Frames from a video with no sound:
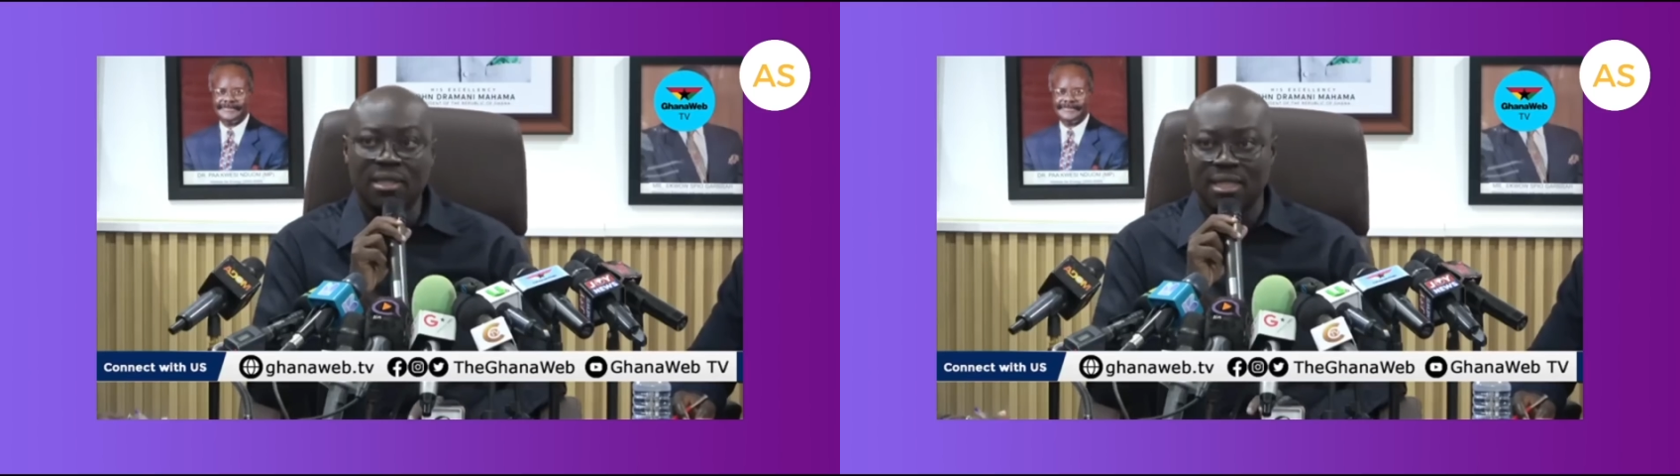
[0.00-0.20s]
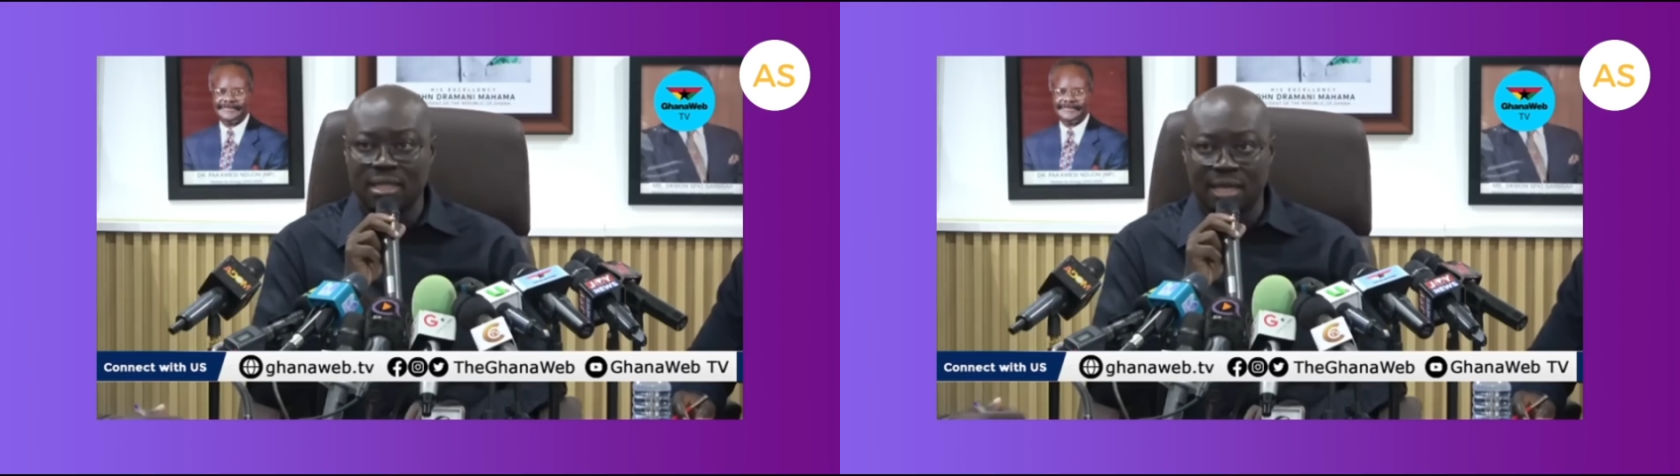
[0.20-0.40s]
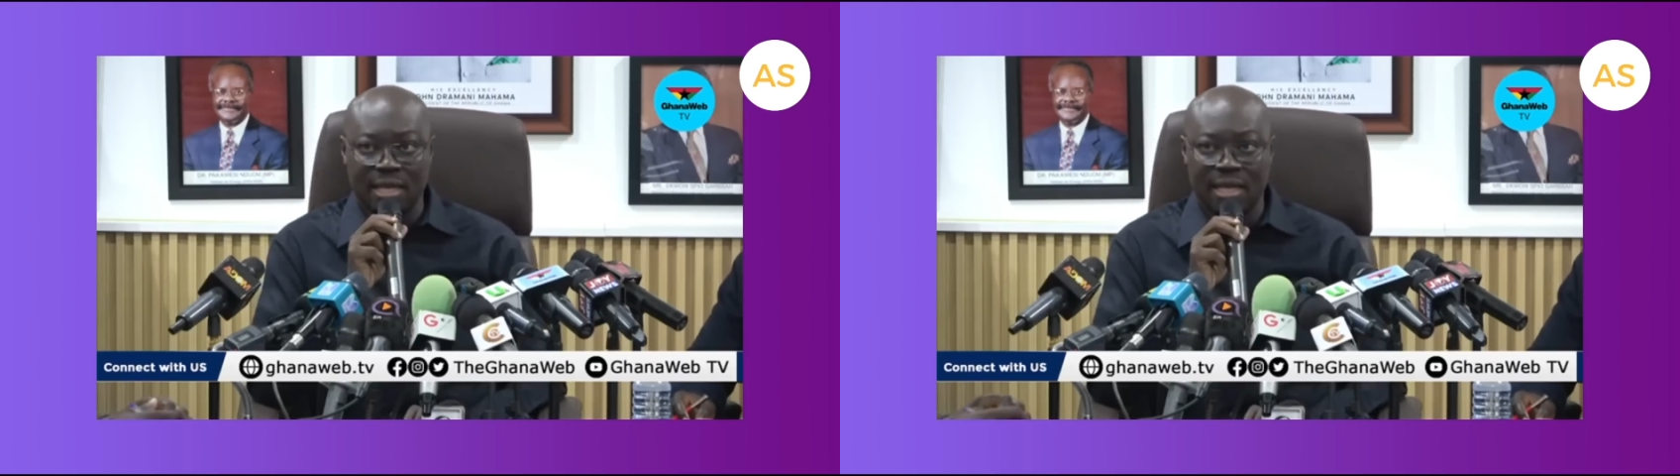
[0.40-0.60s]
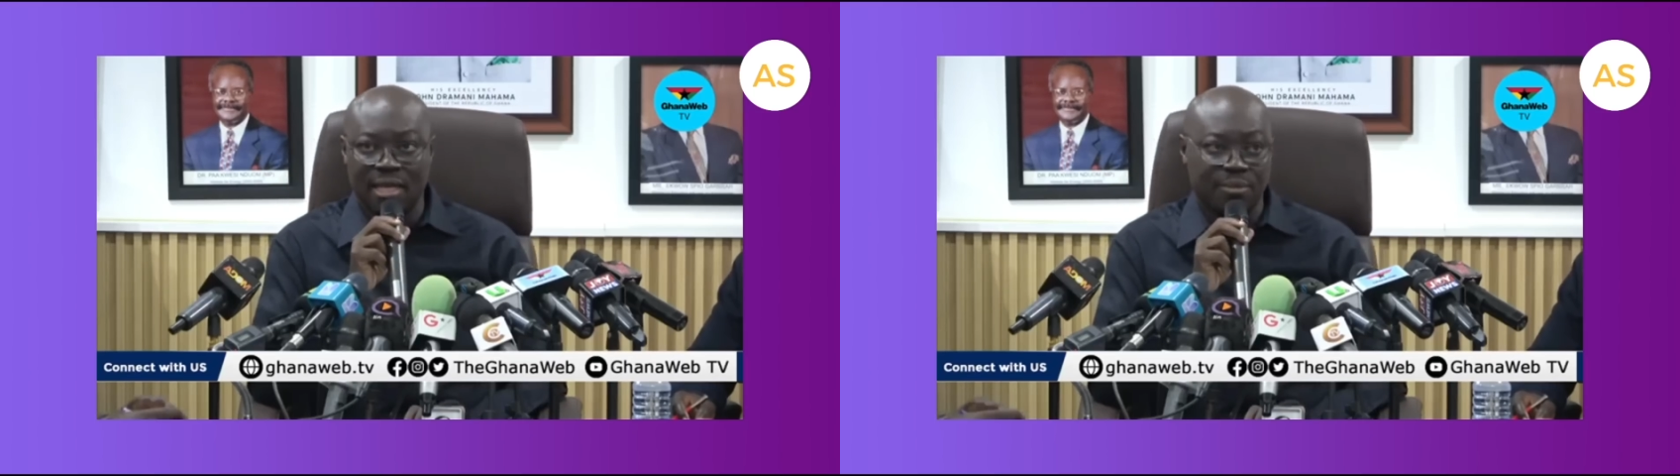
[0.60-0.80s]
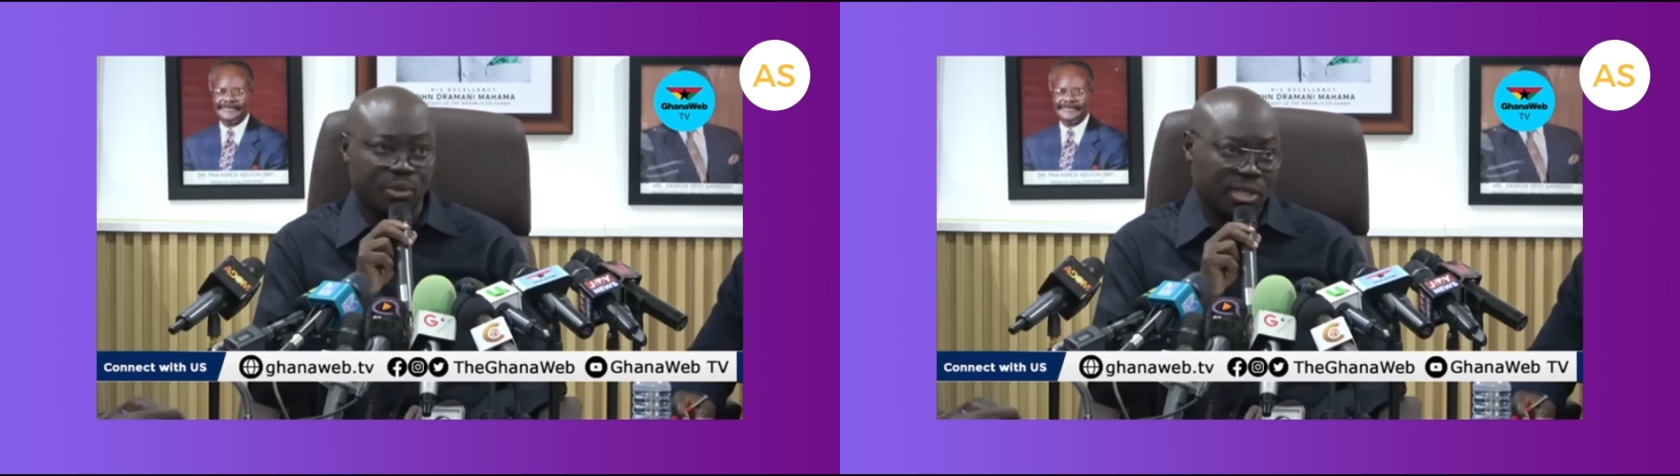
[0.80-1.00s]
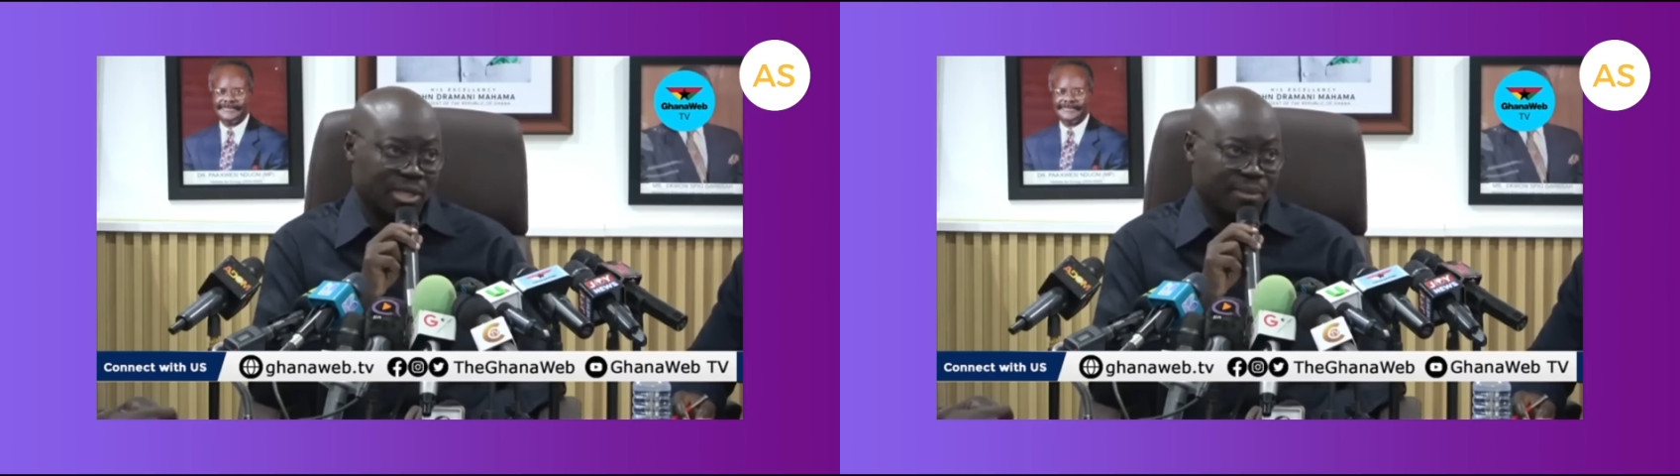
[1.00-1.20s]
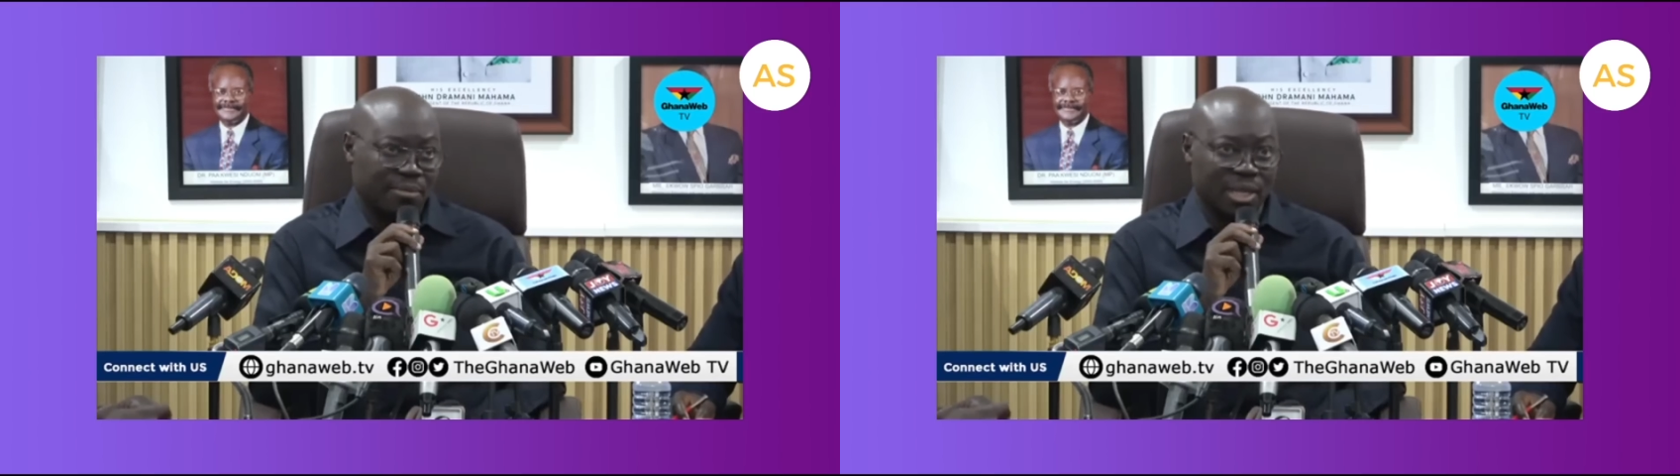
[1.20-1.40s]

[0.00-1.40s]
the second gas processing